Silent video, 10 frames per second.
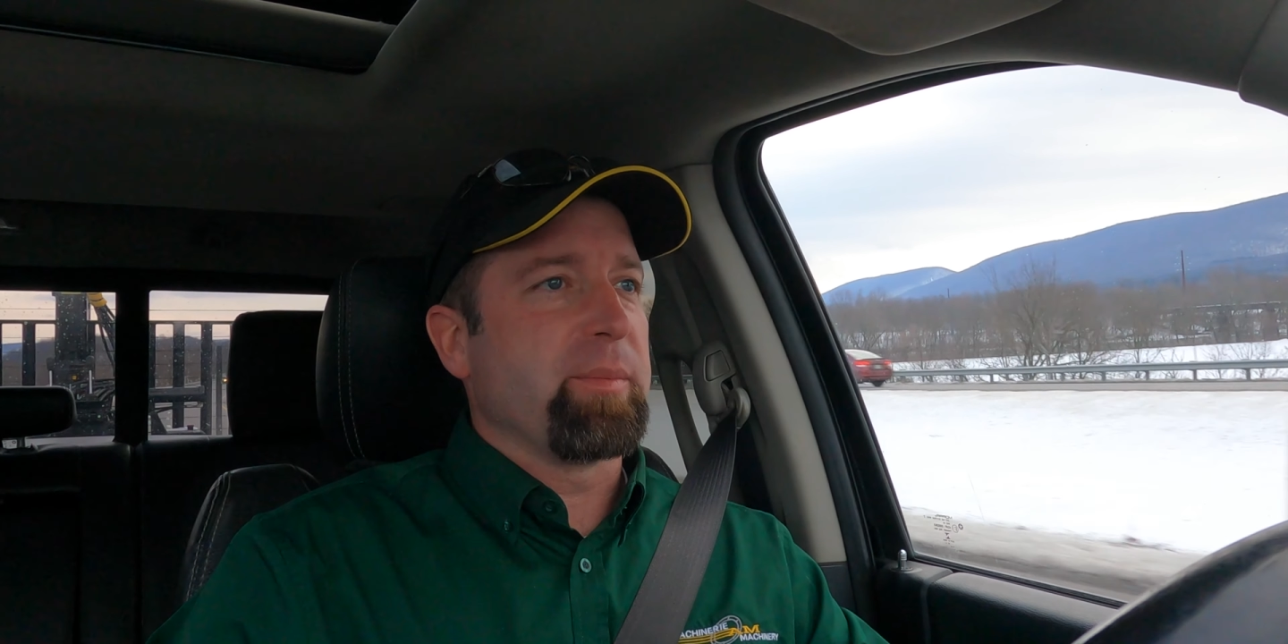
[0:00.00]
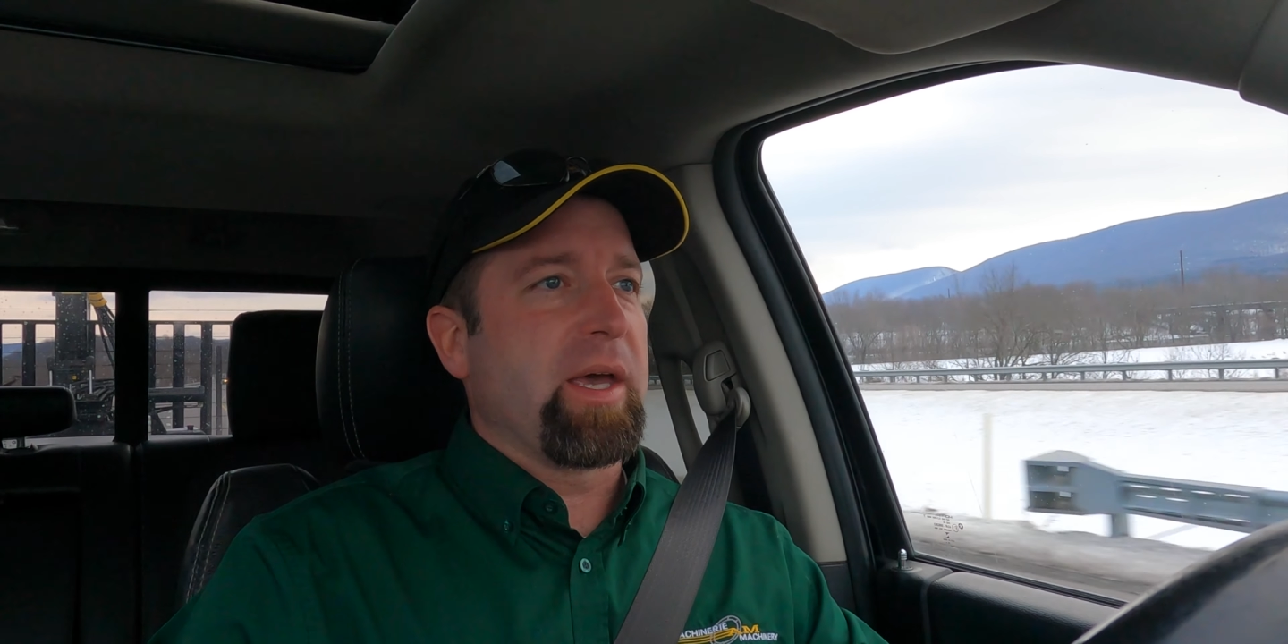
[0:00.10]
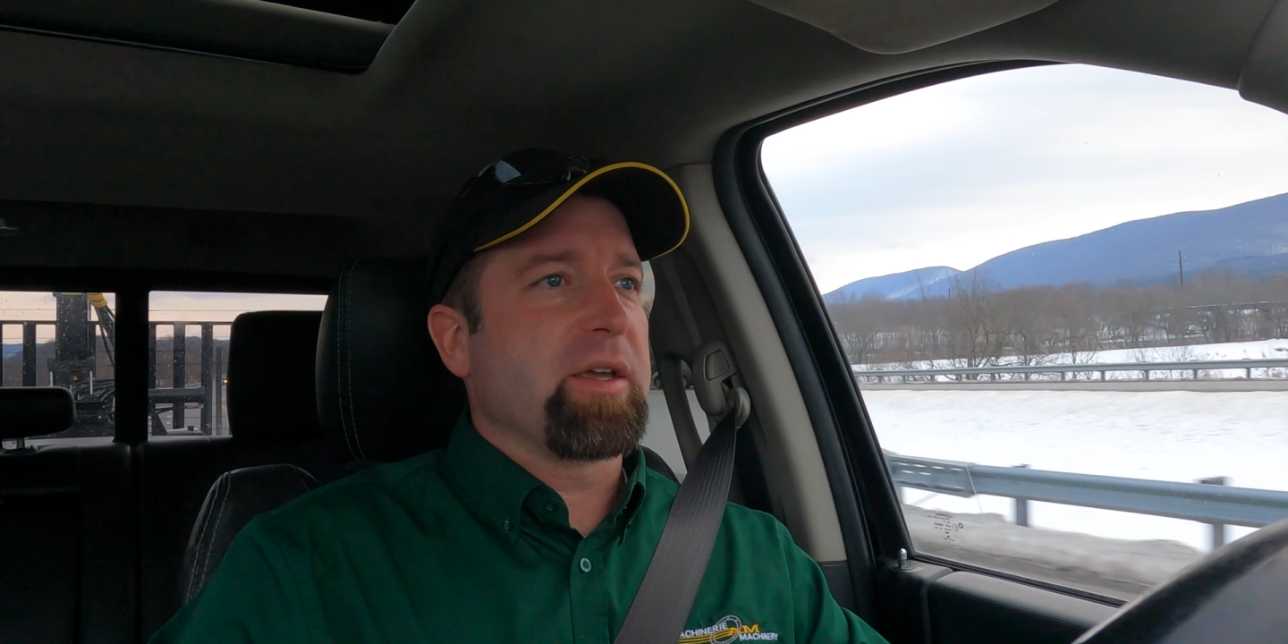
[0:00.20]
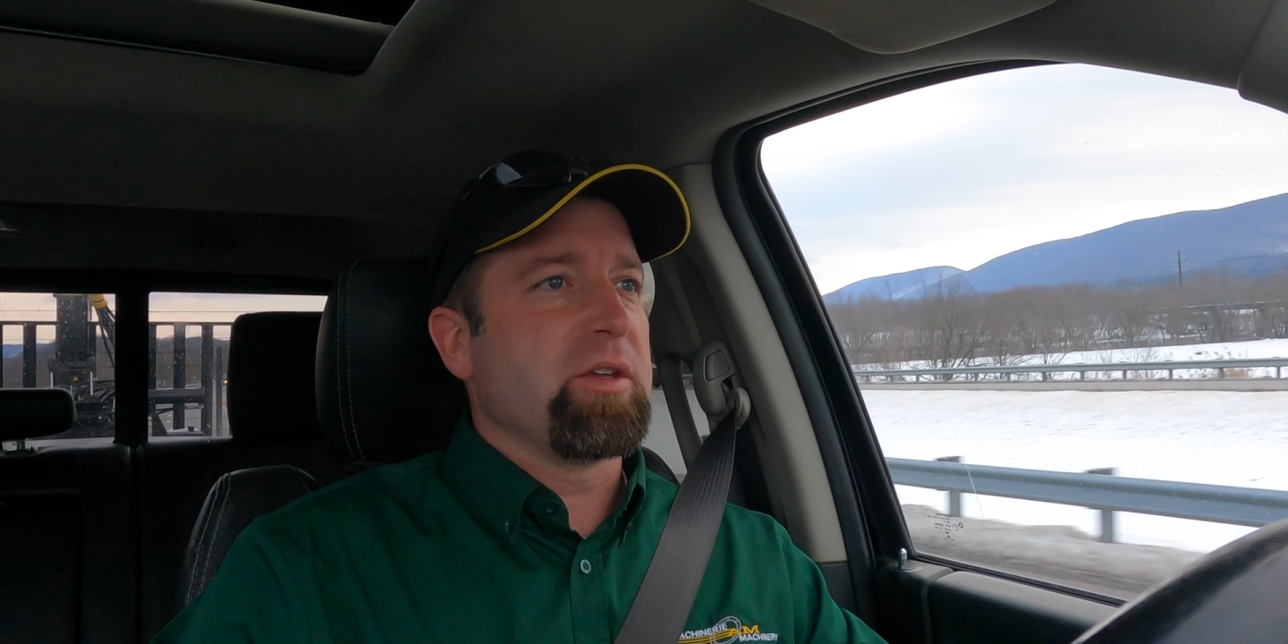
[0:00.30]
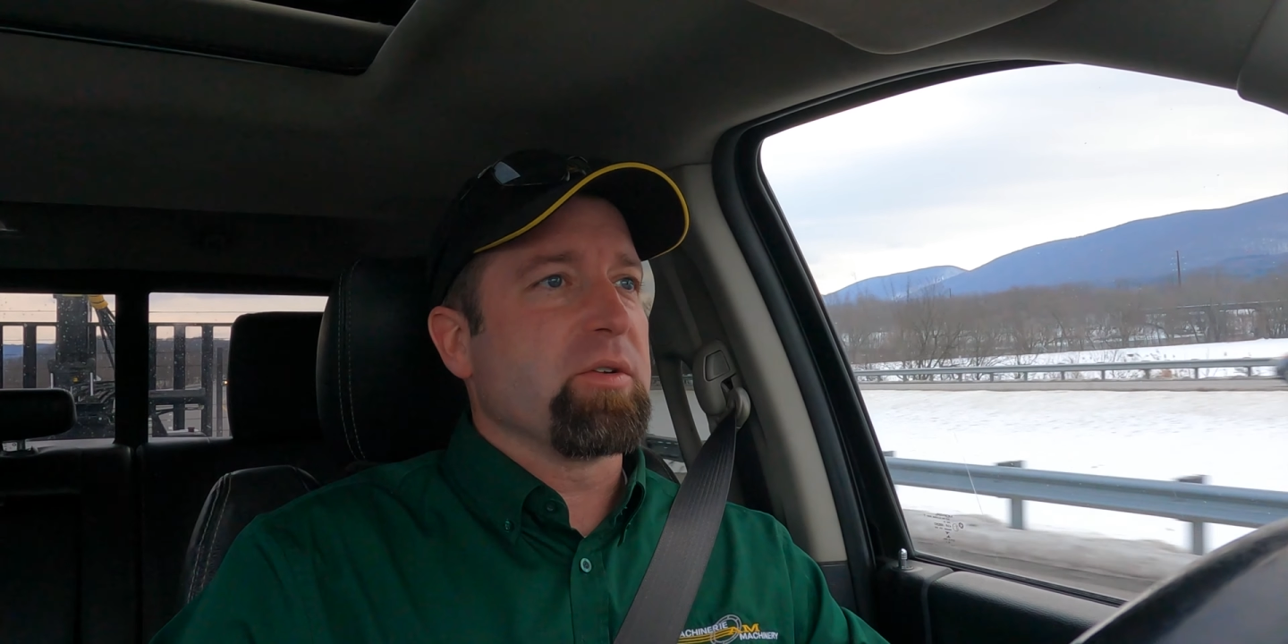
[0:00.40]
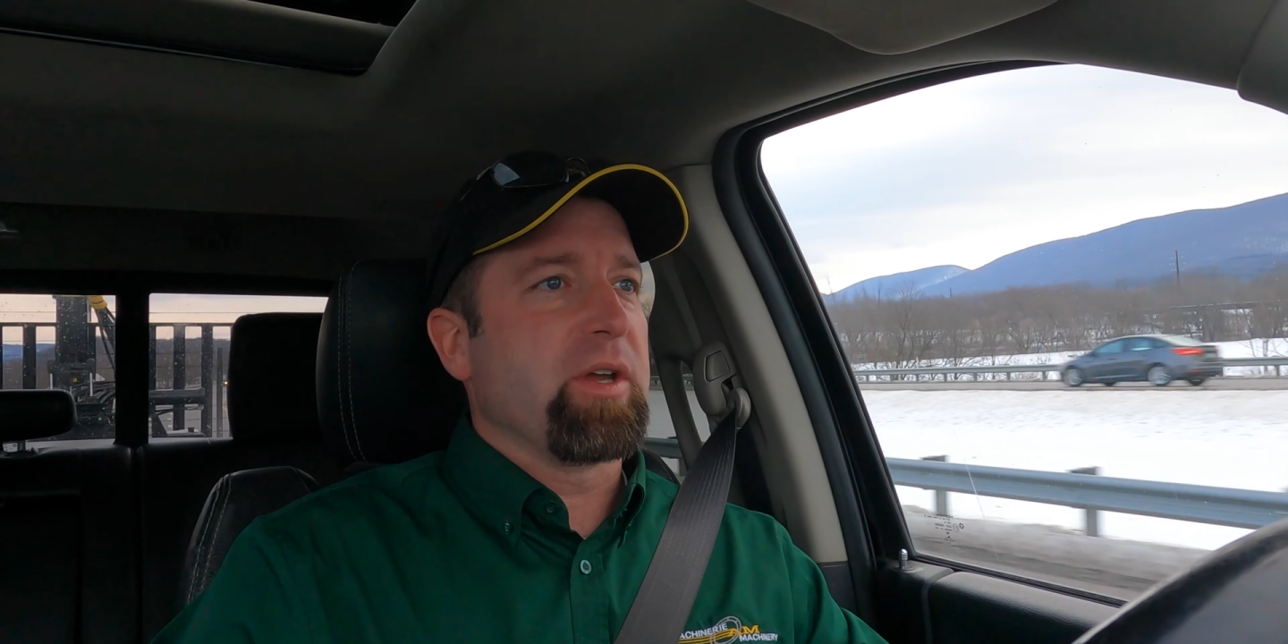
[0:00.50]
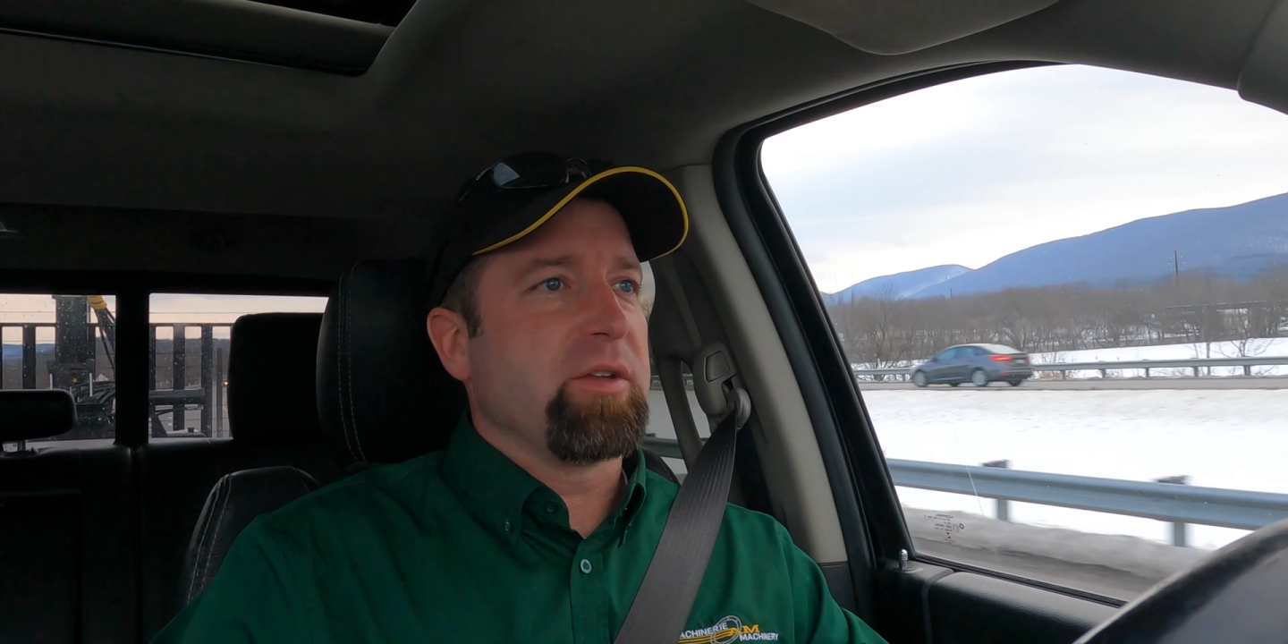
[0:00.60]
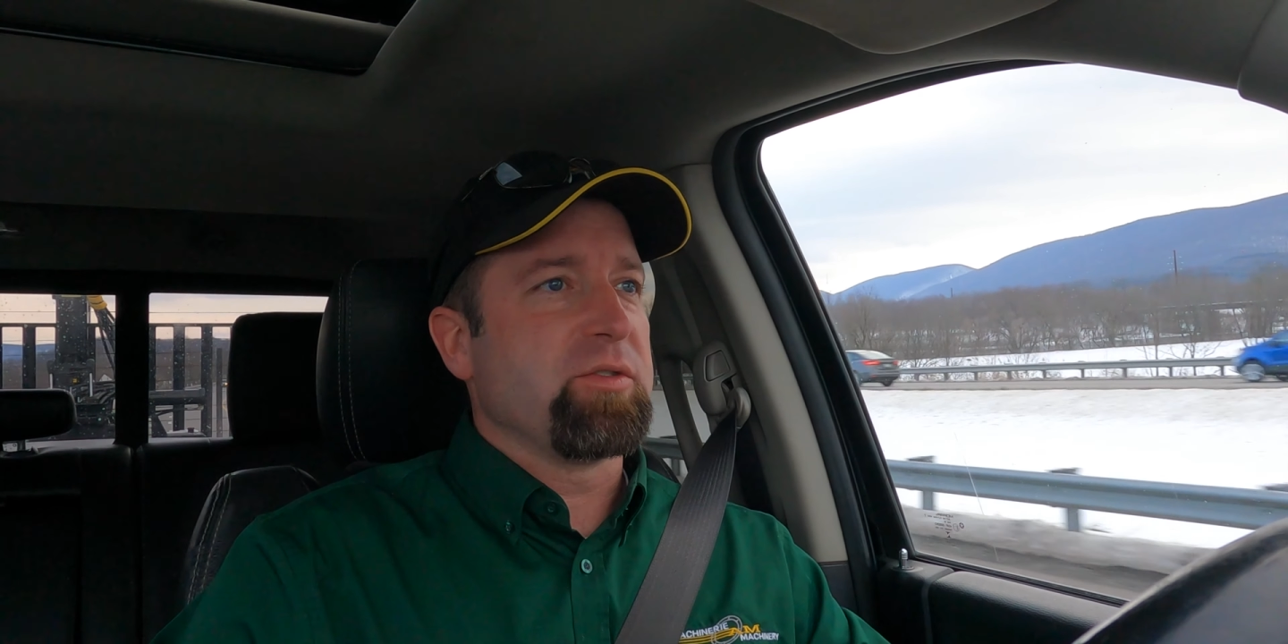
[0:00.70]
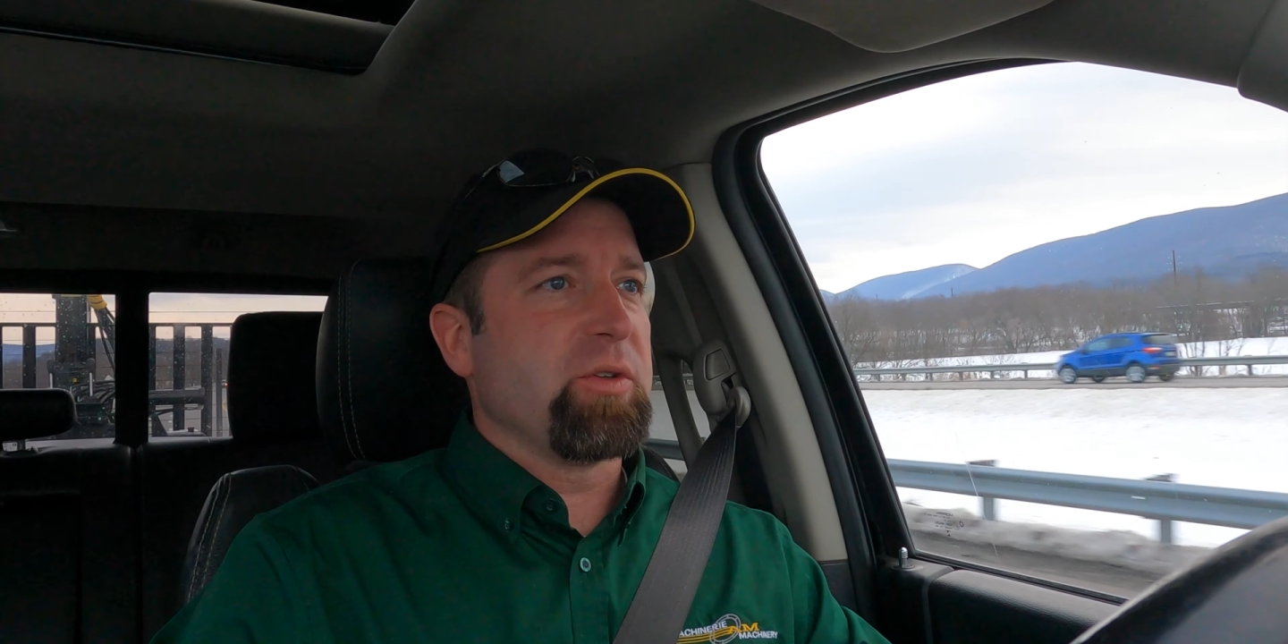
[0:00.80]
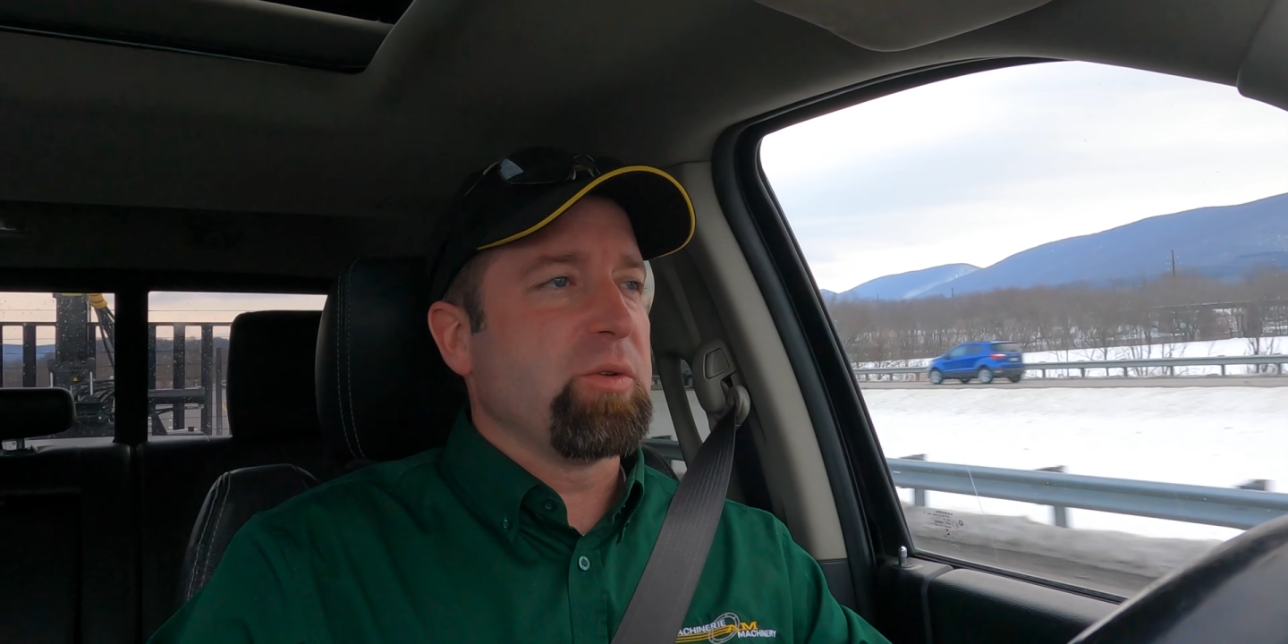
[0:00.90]
back of your
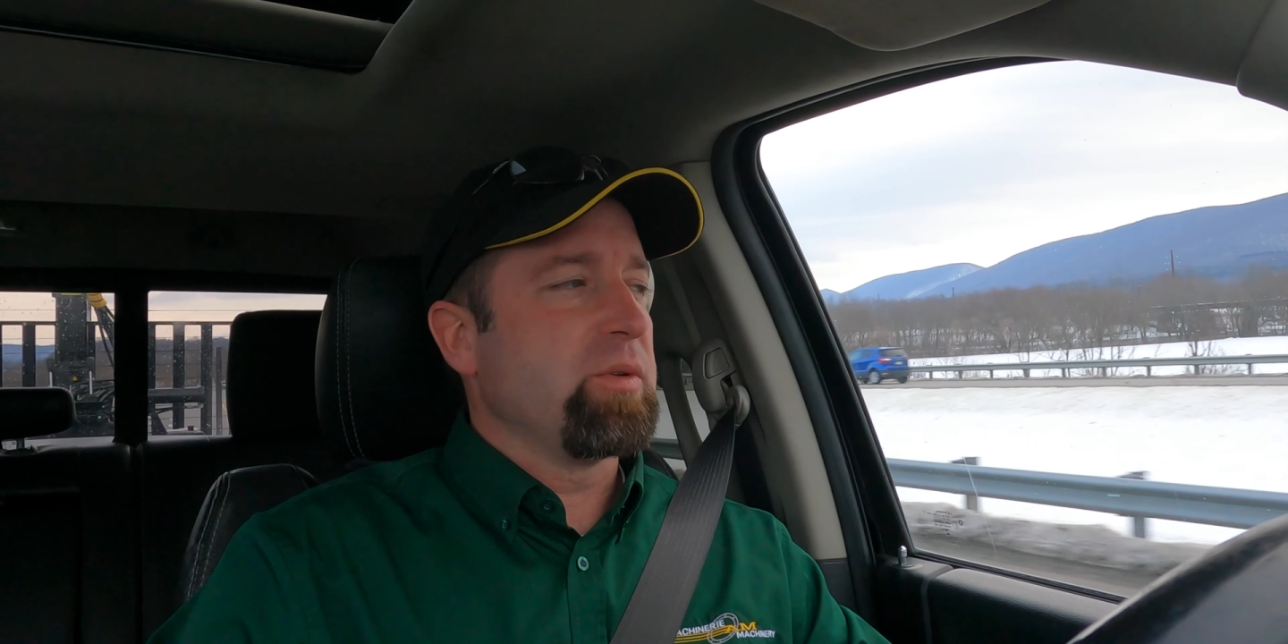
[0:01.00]
head too.